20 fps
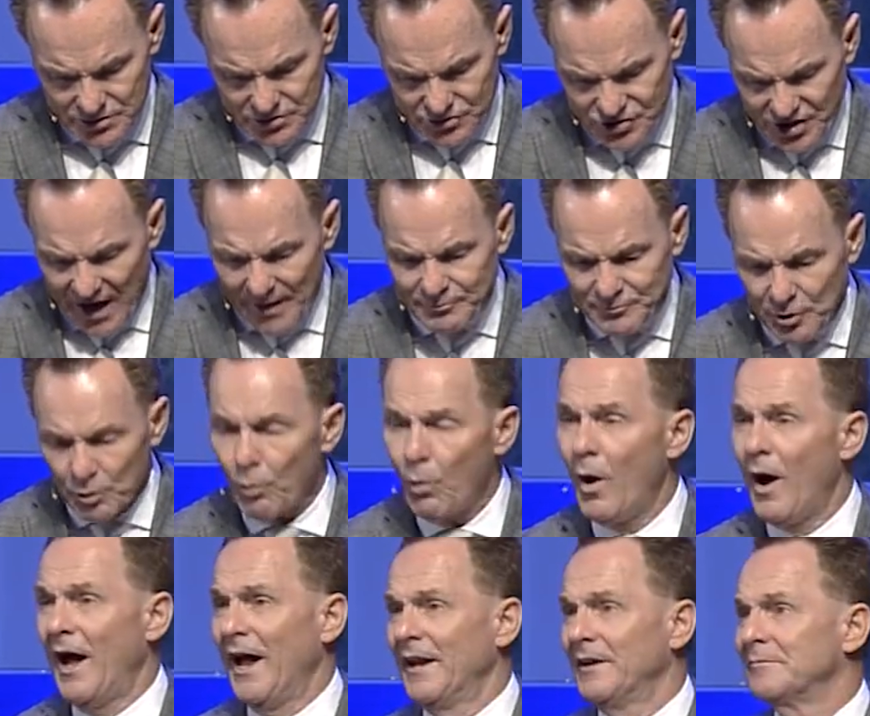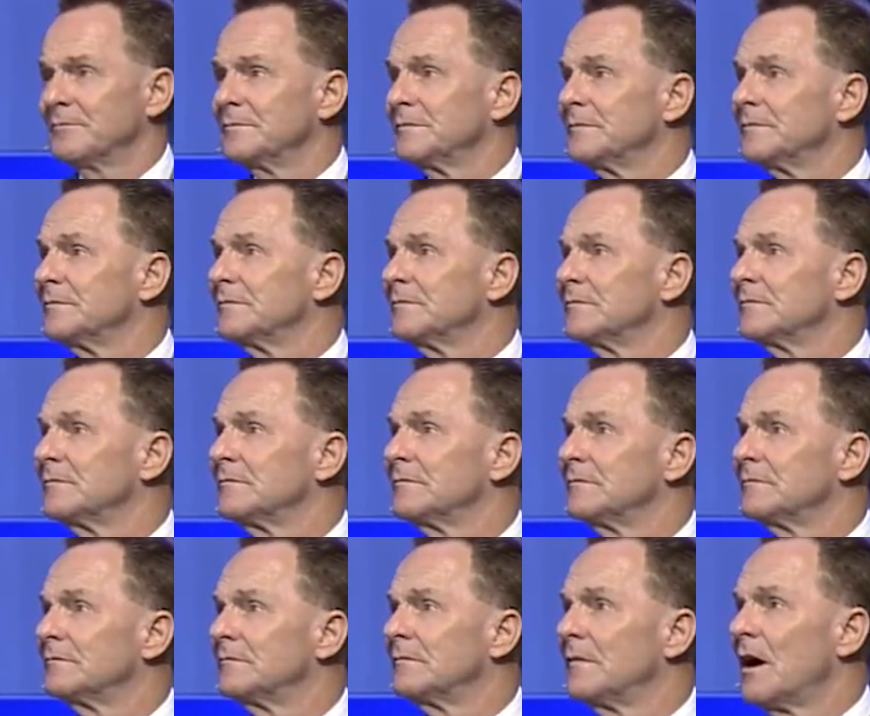chapter 1.
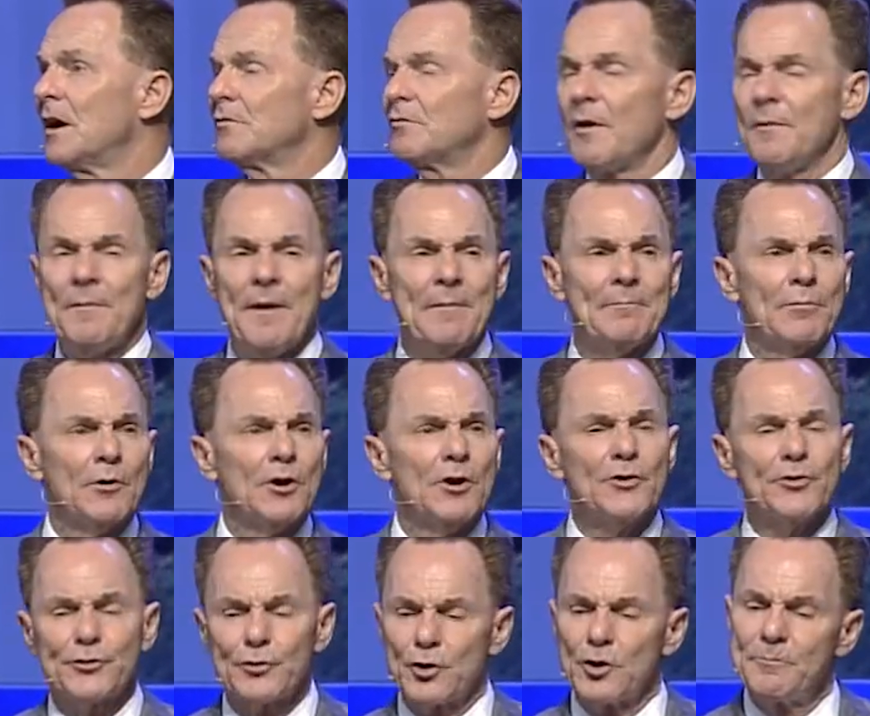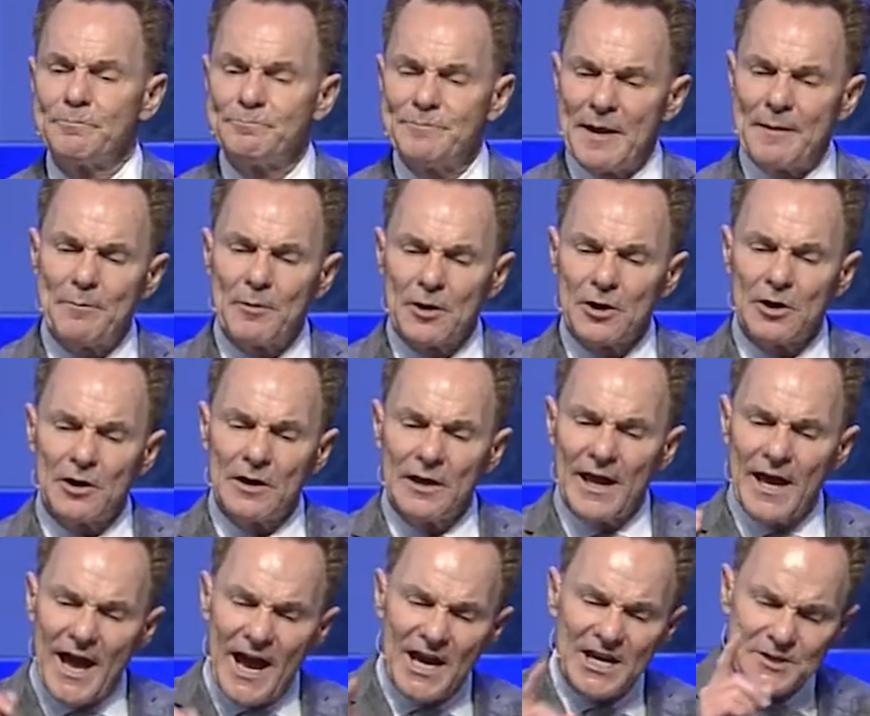Remember, through biblical
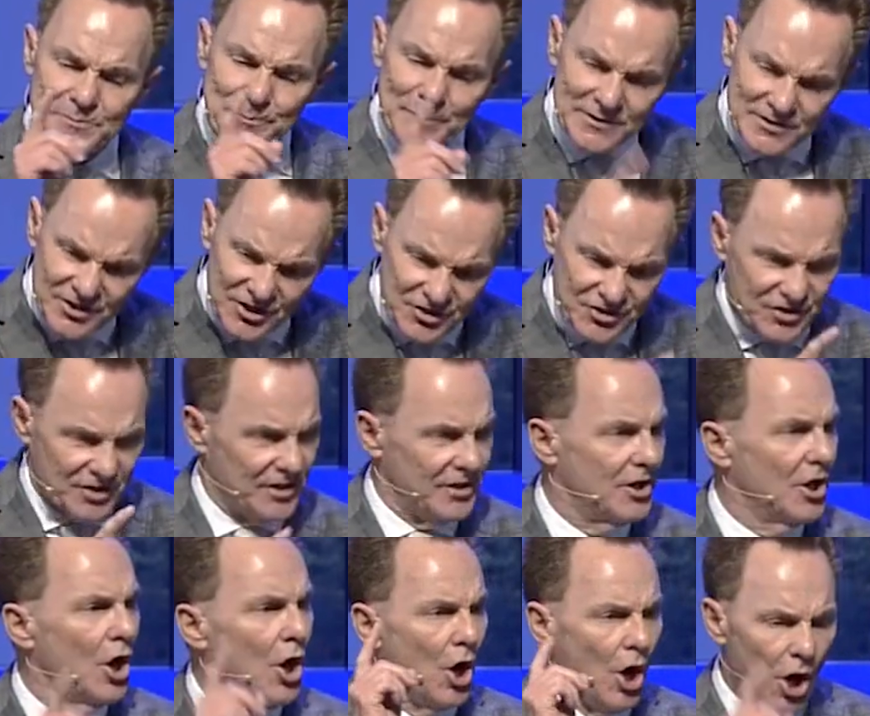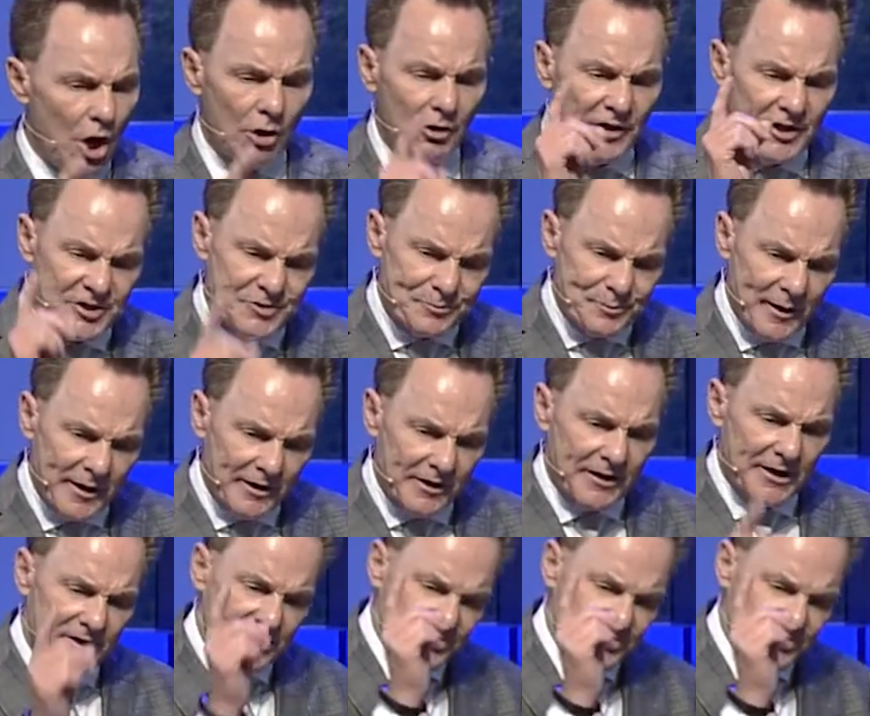exposition, Holy Spirit